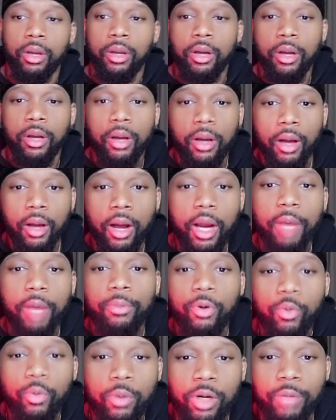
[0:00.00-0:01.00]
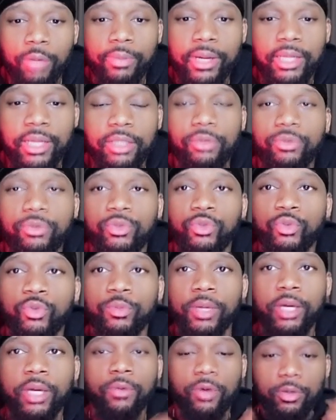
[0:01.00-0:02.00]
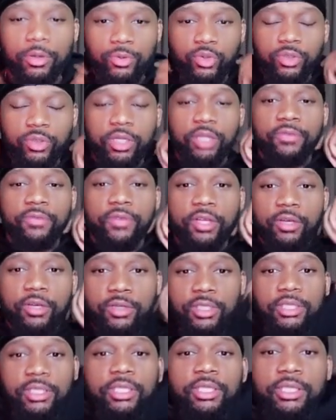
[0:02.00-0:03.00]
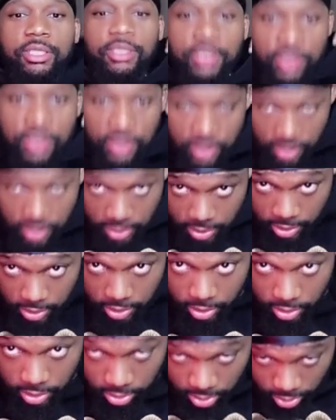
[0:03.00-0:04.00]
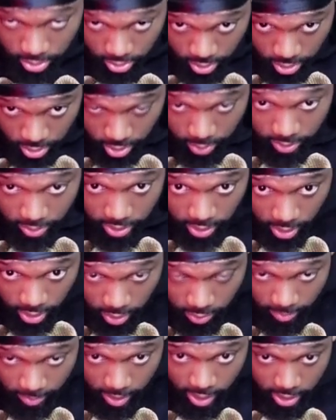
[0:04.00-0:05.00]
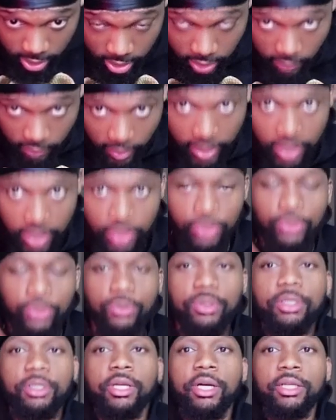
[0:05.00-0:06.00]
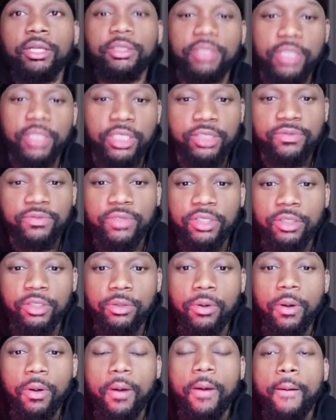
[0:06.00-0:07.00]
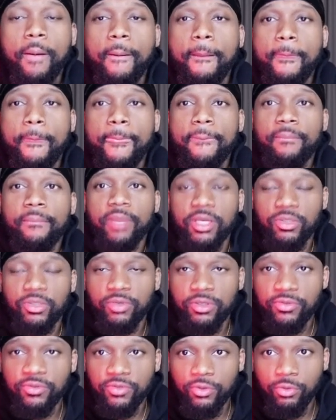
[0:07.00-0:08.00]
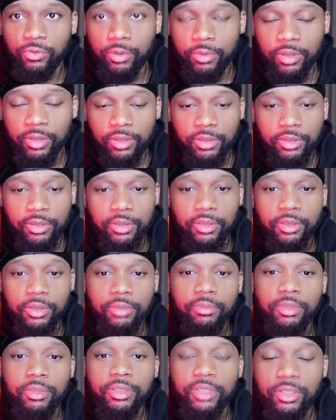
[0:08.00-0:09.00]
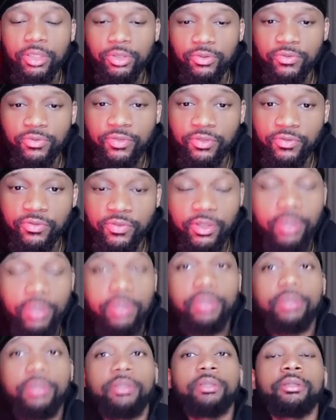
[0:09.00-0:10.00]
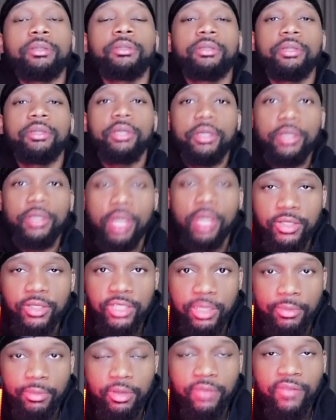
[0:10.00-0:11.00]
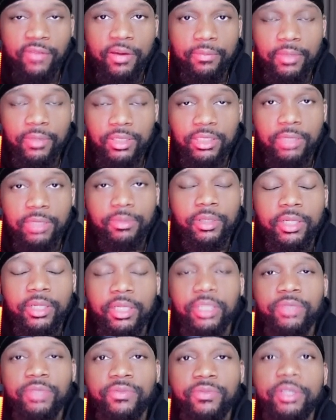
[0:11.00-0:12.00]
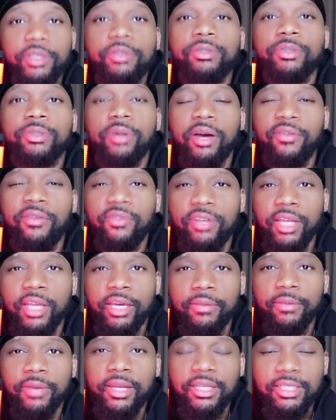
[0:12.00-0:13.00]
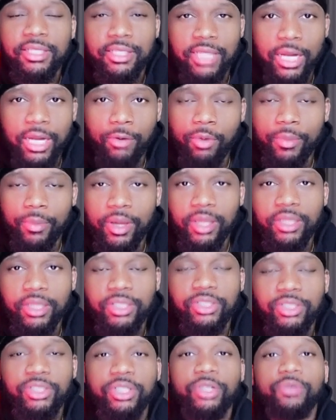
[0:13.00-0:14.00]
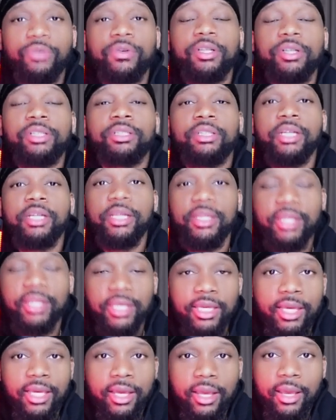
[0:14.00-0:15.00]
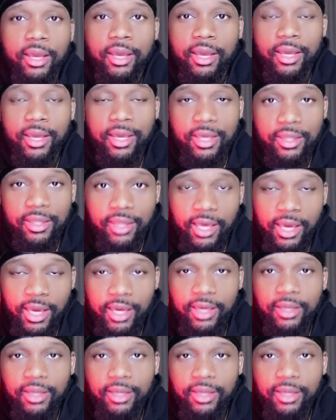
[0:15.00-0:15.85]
All right, boom. Welcome back, YouTube, man. Welcome to another video. It's TC. You know what I'm saying? We're about to get right into it now. In today's video is really for the women, but it's also for the fellas. And y'all tell me if I missed something in this video. So I feel like, man, there's a lot of women in this generation that think that